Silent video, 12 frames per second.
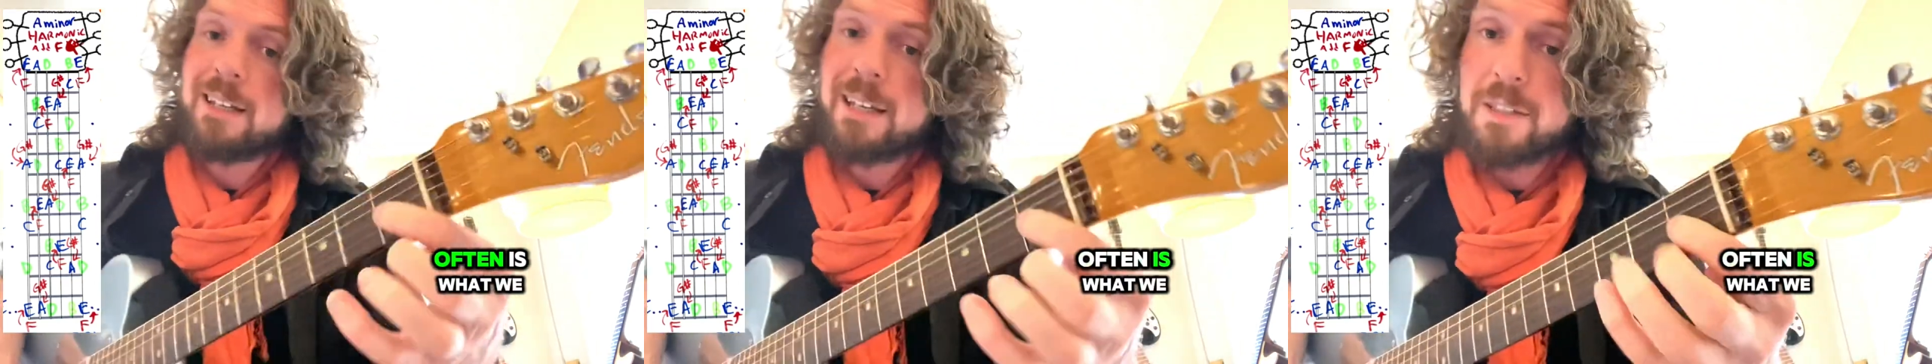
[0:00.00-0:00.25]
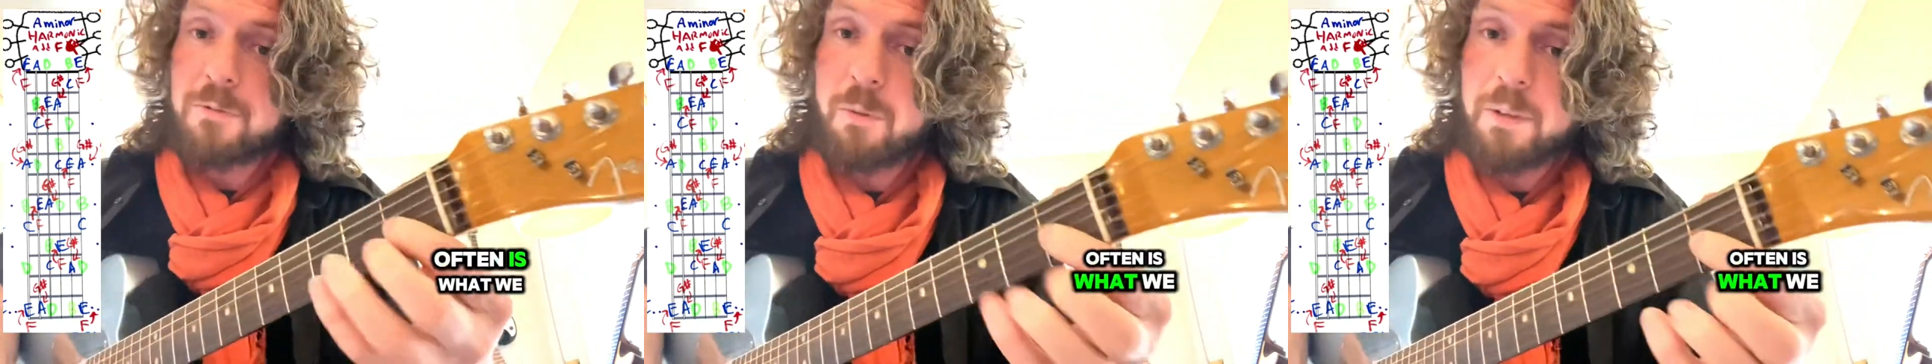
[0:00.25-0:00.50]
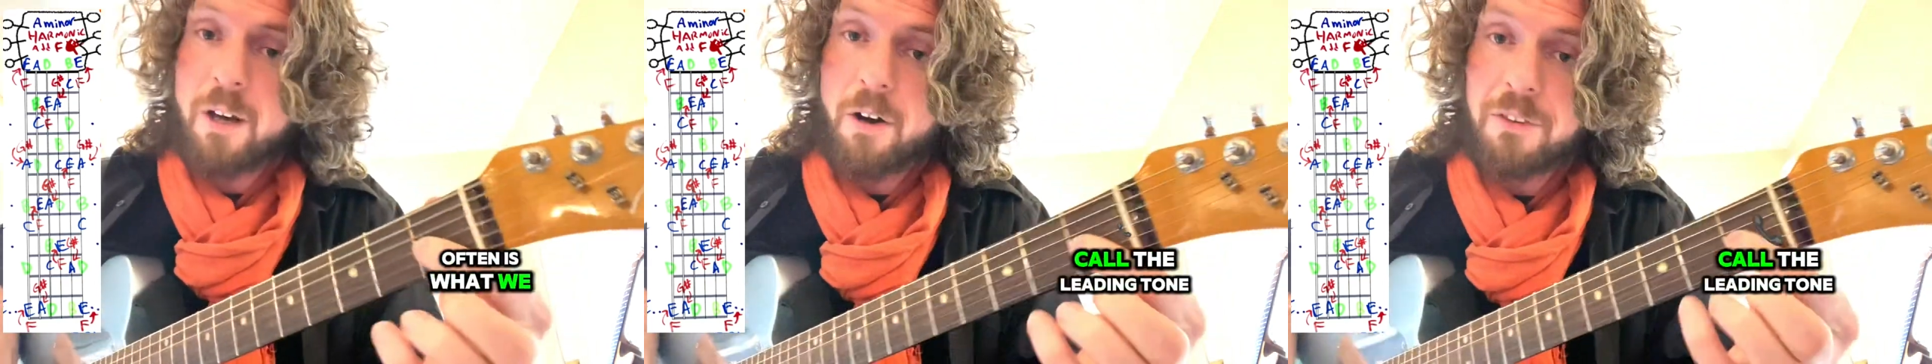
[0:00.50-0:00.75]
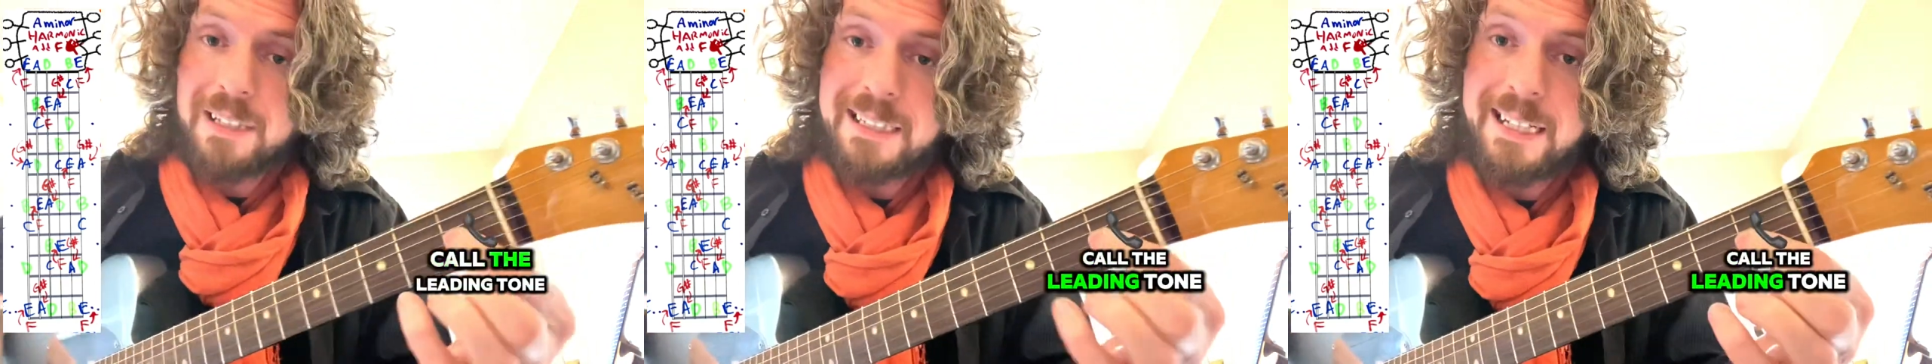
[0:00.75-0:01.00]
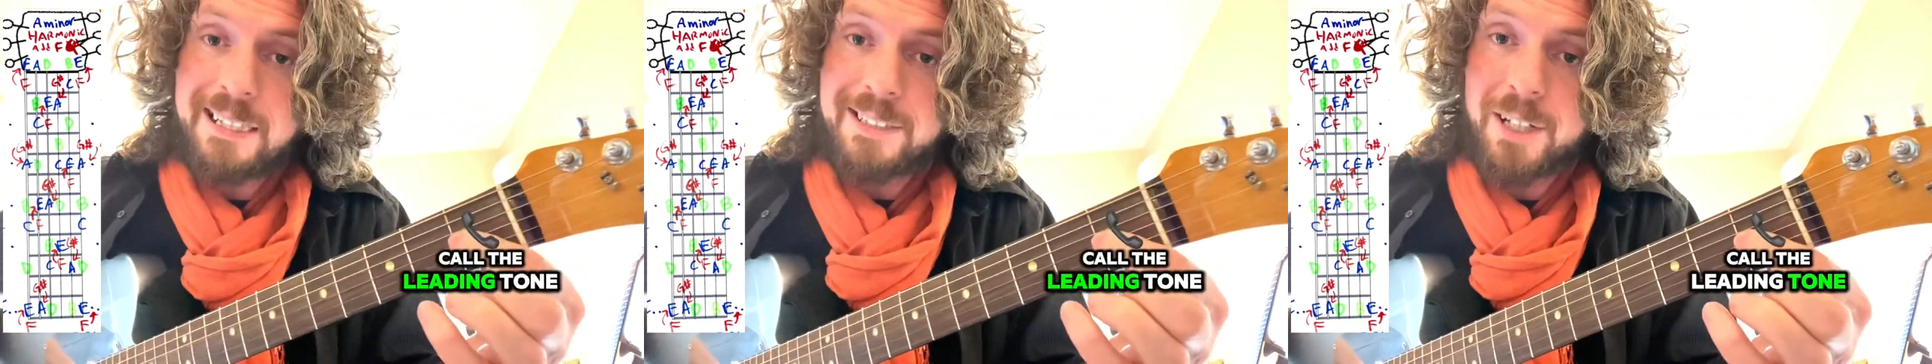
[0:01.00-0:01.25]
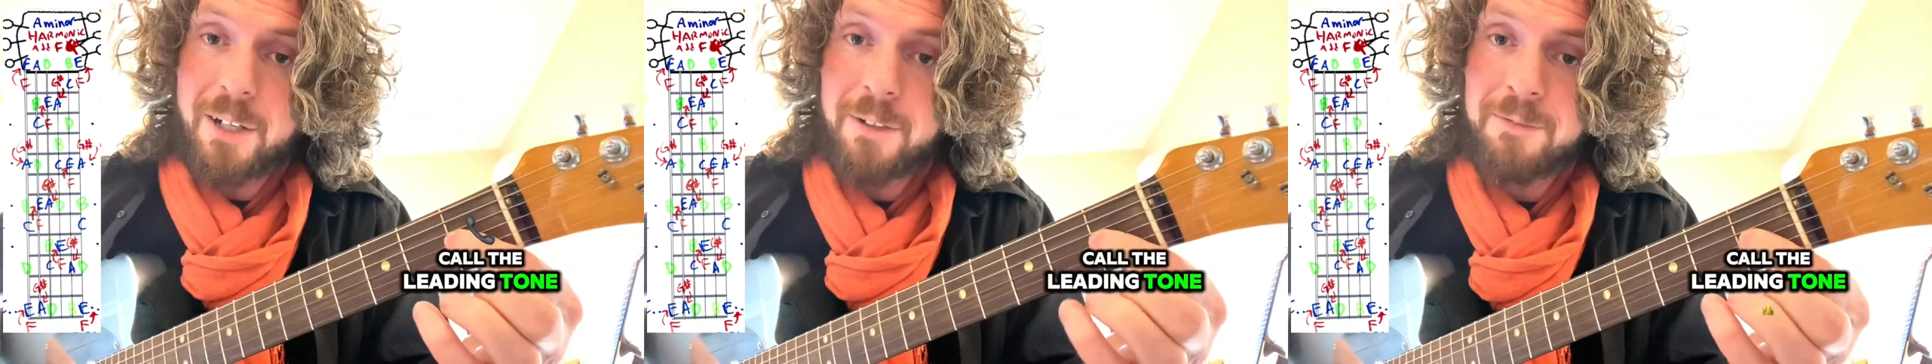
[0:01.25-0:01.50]
Is what we call the leading
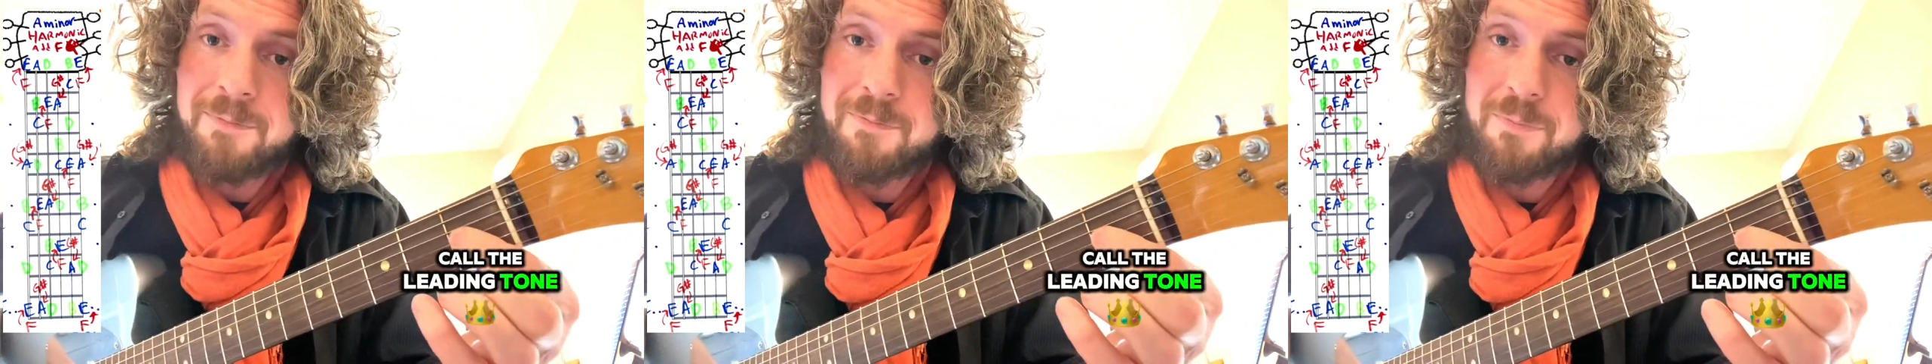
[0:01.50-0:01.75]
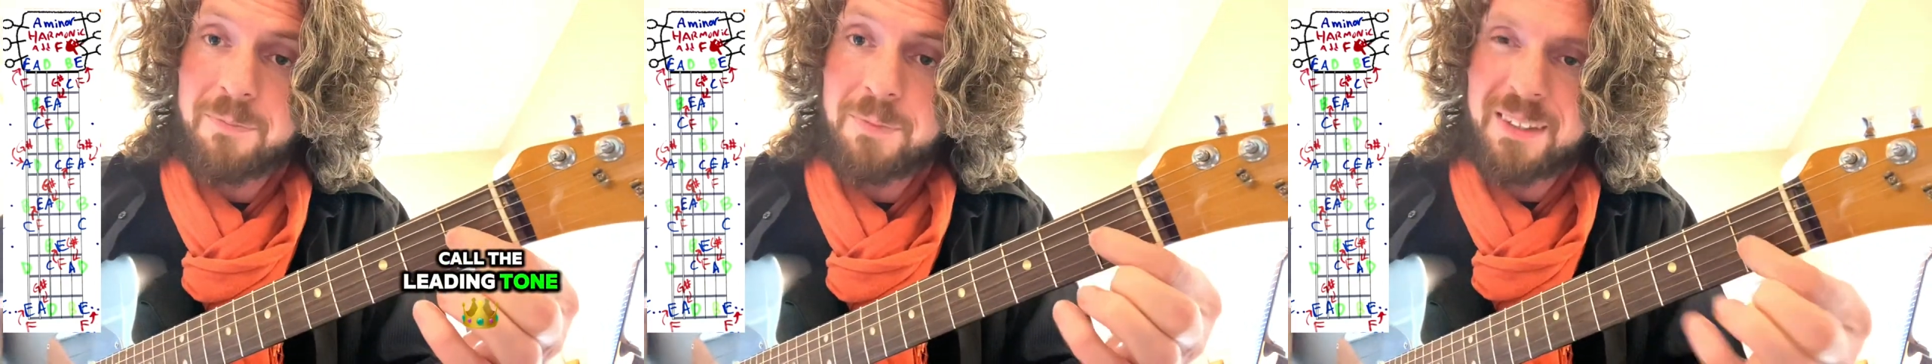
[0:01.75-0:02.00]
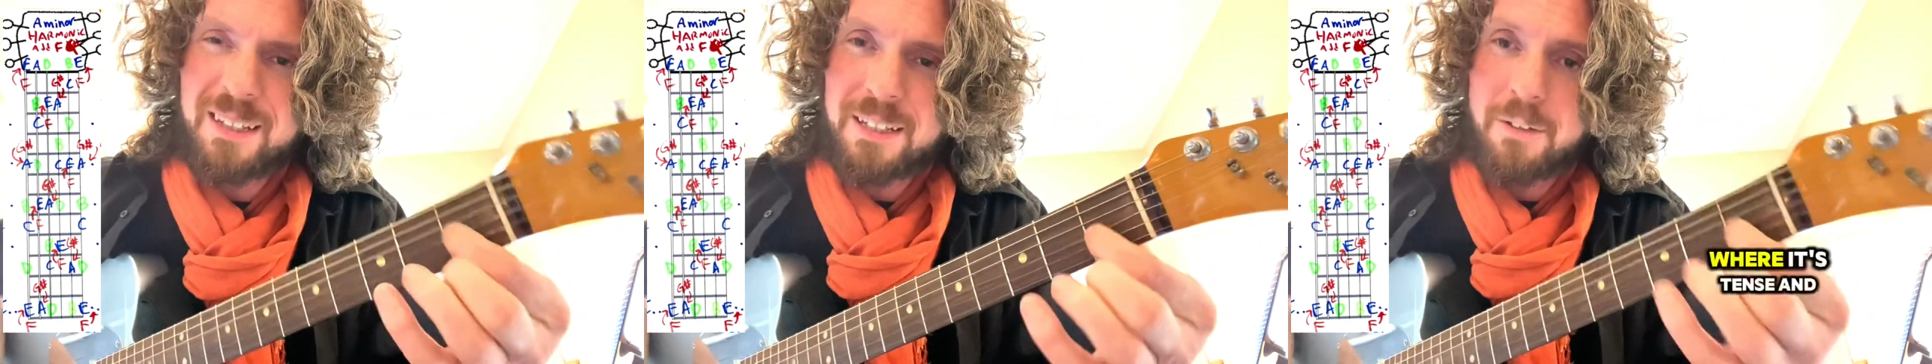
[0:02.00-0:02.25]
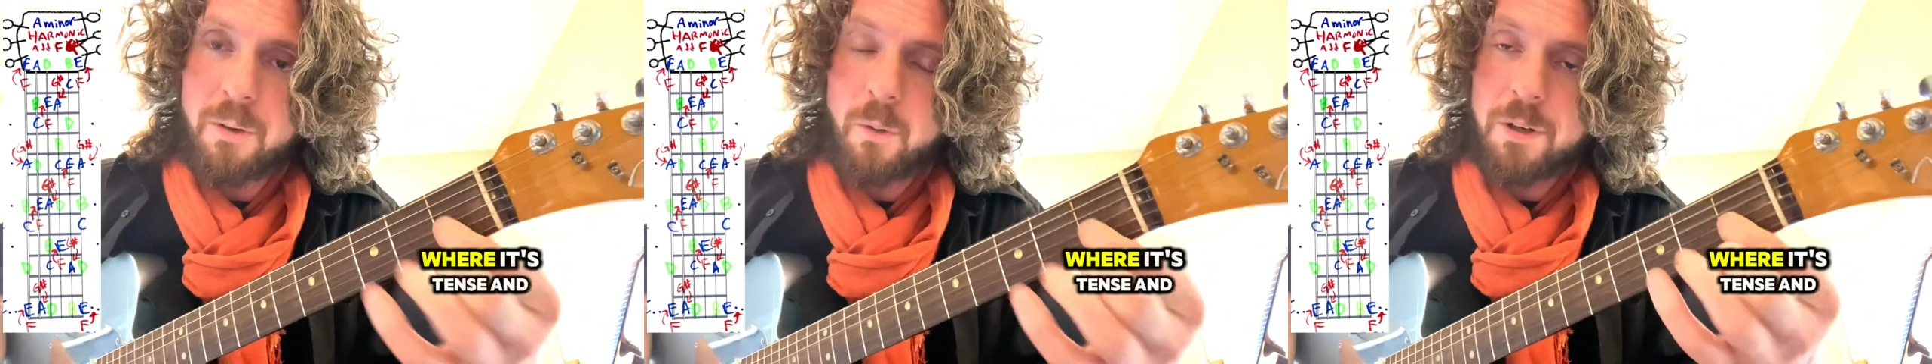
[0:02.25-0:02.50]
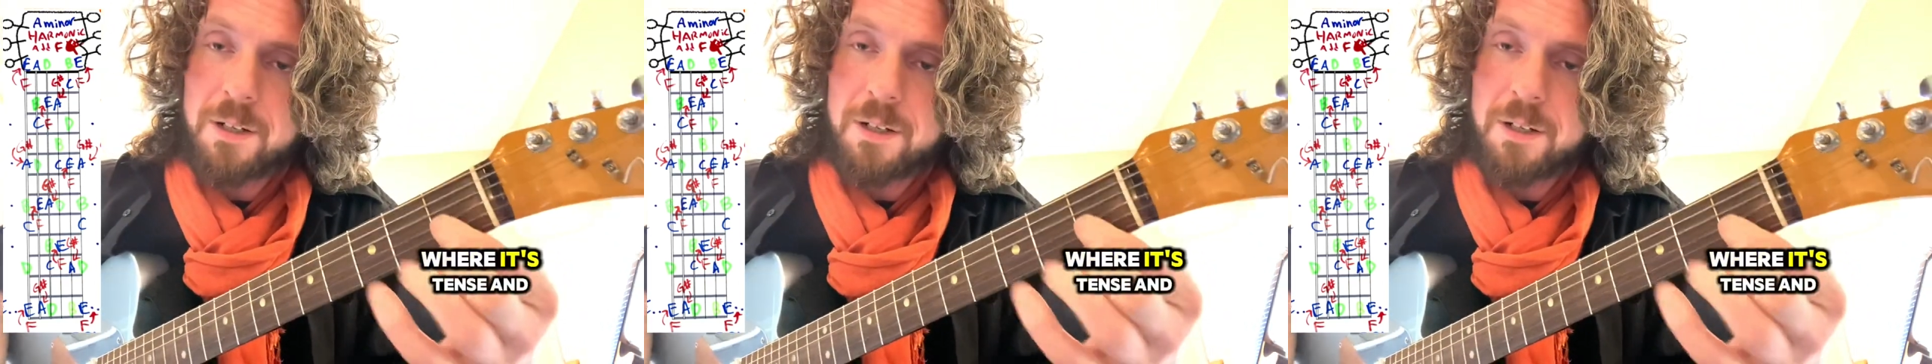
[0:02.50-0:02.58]
tone, where